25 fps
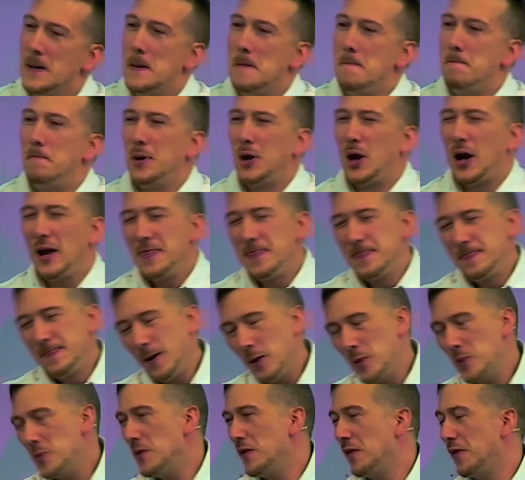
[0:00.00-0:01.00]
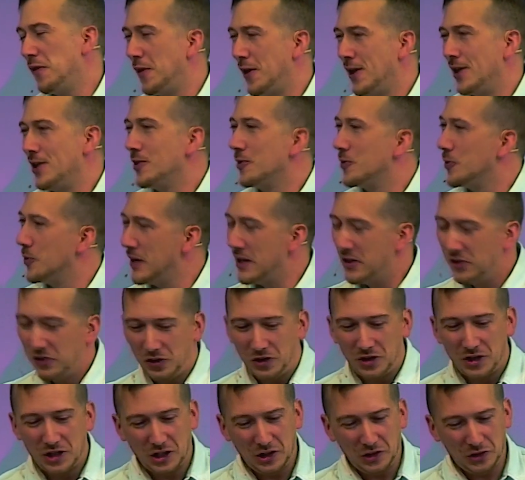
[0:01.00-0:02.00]
But I don't think we
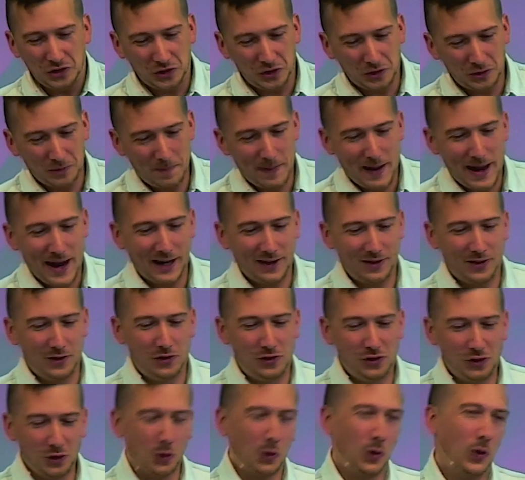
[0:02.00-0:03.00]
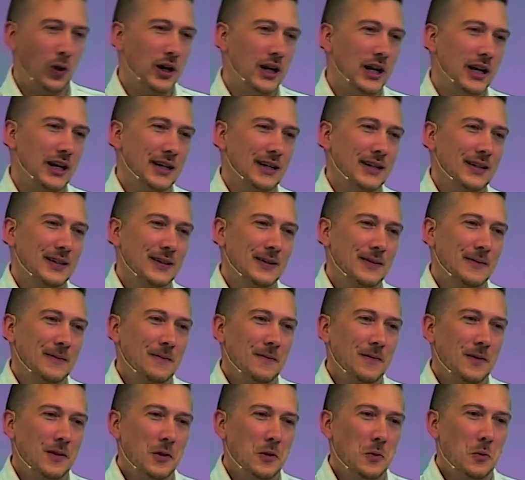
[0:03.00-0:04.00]
should expect joy
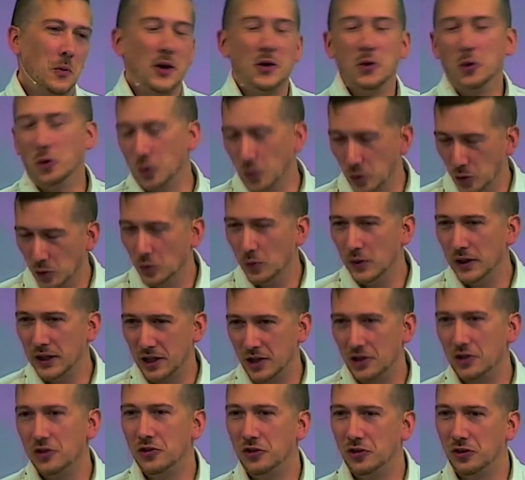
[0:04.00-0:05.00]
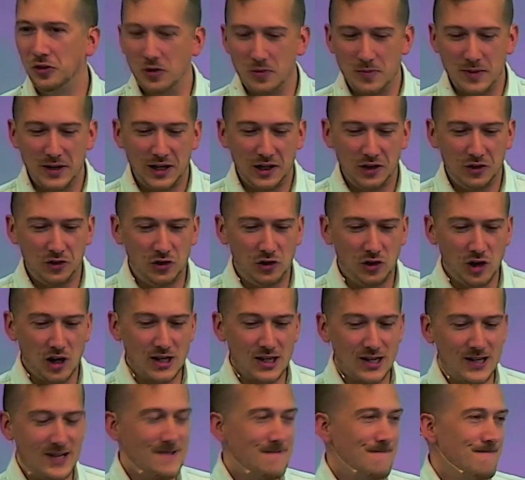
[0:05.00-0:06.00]
when all we're consuming is
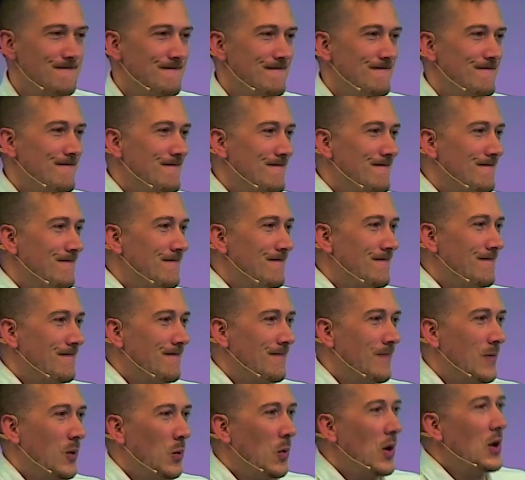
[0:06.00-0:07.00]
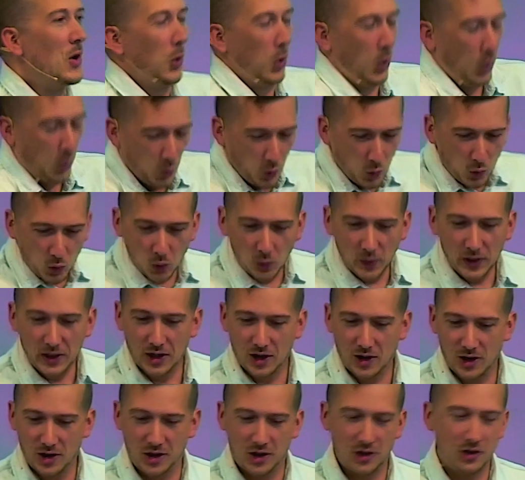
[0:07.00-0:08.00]
junk, when all we
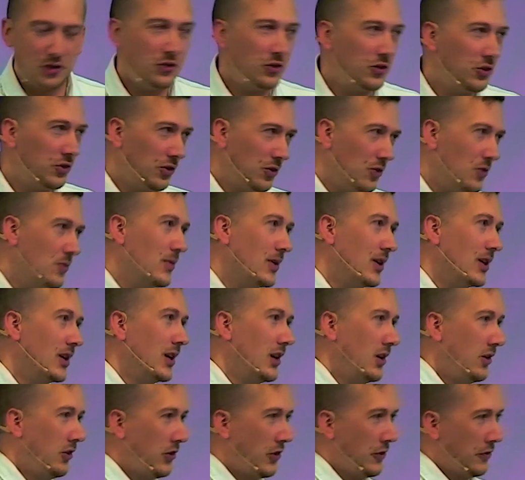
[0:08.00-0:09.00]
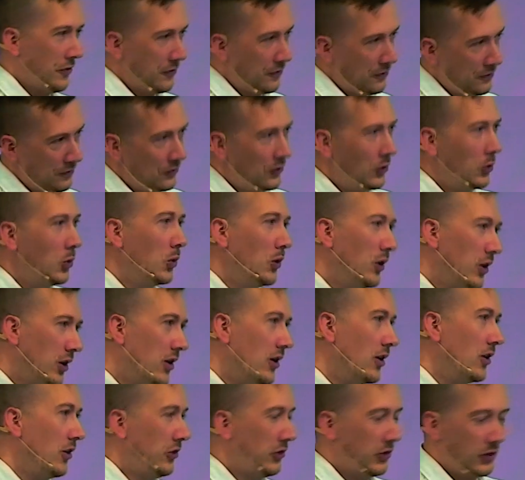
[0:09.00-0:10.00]
are consuming is the
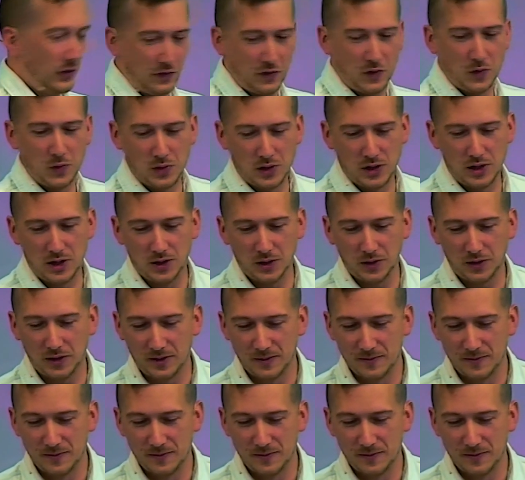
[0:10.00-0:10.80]
fallenness of the world.